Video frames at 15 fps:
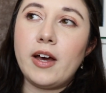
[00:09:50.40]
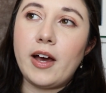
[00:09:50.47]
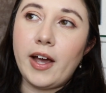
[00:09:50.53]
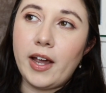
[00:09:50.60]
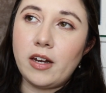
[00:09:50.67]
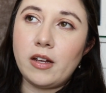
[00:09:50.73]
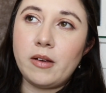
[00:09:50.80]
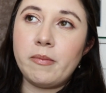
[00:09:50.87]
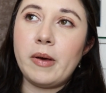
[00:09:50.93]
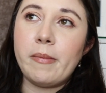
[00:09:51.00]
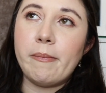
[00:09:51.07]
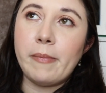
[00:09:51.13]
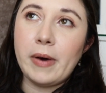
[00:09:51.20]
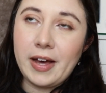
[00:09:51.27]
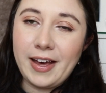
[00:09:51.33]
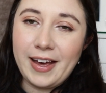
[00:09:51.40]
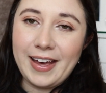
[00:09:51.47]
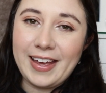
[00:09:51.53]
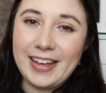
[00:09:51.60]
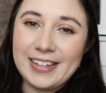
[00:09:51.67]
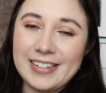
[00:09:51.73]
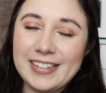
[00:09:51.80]
item, but
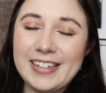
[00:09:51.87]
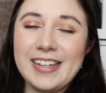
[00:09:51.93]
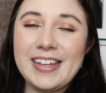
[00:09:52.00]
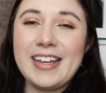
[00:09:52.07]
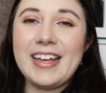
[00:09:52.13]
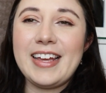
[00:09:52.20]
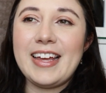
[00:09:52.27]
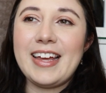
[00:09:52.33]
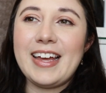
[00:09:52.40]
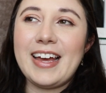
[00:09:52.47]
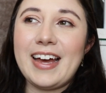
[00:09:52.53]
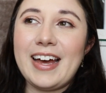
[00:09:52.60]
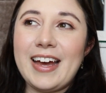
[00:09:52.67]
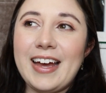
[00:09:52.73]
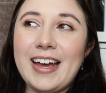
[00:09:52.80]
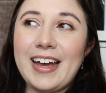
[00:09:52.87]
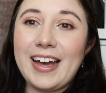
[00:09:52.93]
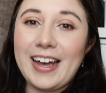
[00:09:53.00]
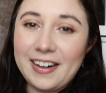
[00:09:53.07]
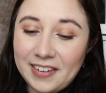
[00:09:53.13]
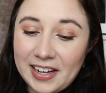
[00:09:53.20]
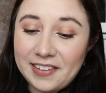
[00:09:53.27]
I
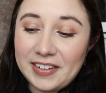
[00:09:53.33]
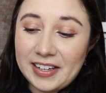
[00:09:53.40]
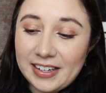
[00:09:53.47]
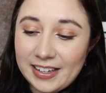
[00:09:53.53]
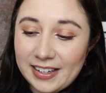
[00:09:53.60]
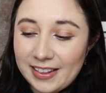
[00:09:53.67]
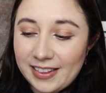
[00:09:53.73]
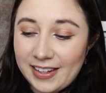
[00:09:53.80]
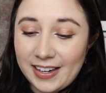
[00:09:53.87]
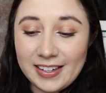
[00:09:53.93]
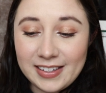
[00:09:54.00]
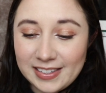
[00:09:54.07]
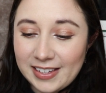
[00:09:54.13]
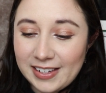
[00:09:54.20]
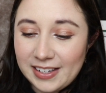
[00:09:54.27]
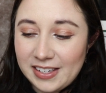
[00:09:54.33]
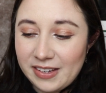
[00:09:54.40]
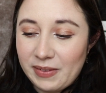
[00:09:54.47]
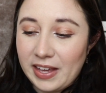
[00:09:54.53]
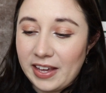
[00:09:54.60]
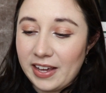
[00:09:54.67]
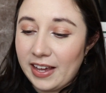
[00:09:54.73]
don't have it. They didn't send it to
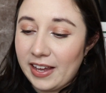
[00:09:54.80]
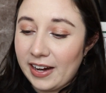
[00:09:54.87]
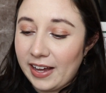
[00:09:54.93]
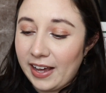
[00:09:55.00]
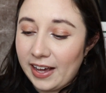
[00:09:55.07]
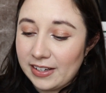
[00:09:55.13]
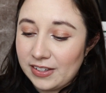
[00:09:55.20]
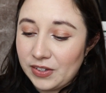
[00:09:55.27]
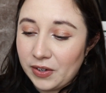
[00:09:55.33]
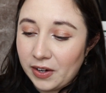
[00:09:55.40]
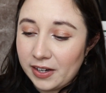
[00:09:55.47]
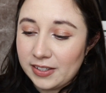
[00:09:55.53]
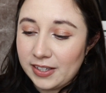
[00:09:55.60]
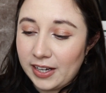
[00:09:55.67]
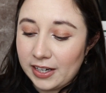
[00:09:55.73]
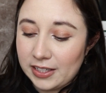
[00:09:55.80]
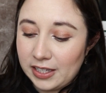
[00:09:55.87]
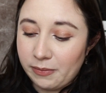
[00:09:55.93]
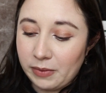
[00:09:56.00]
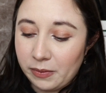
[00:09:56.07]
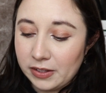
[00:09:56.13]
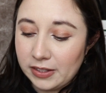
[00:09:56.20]
me, and I had to contact
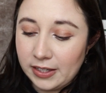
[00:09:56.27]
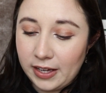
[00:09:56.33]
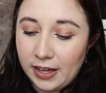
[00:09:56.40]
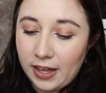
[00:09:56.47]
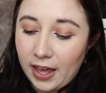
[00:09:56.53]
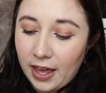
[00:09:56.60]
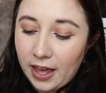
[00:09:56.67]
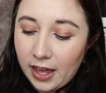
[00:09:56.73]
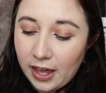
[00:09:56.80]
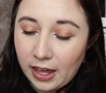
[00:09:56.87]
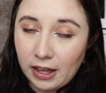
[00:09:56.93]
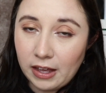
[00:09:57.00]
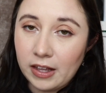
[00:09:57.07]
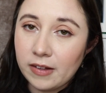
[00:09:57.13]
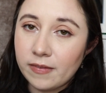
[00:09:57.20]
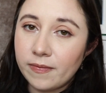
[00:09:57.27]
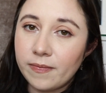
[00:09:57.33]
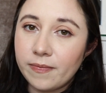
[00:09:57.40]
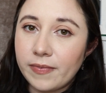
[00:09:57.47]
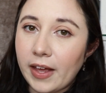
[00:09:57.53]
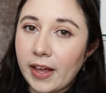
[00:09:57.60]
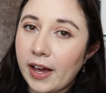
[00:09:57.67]
them. I was like, hey,
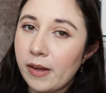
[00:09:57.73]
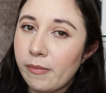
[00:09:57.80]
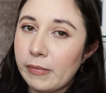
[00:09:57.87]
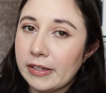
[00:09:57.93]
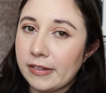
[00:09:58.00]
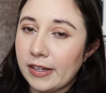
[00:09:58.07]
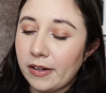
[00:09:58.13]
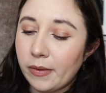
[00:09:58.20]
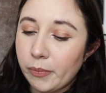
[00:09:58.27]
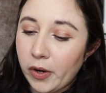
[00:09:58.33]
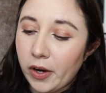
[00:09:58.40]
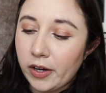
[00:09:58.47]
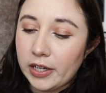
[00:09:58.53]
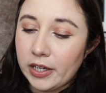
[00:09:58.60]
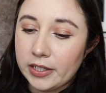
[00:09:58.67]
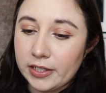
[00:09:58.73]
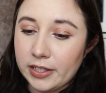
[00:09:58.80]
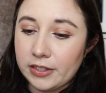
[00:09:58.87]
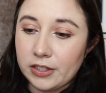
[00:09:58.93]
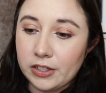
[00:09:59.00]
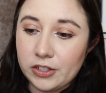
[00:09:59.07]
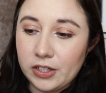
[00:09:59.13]
I'm missing a product
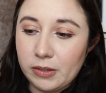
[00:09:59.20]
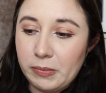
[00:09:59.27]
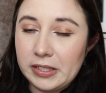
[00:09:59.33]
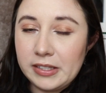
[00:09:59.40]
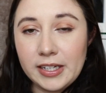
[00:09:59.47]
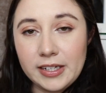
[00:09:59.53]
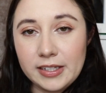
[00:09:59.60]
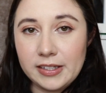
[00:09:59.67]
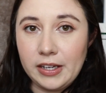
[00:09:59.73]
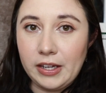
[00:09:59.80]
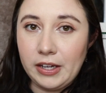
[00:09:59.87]
because there should be 6 in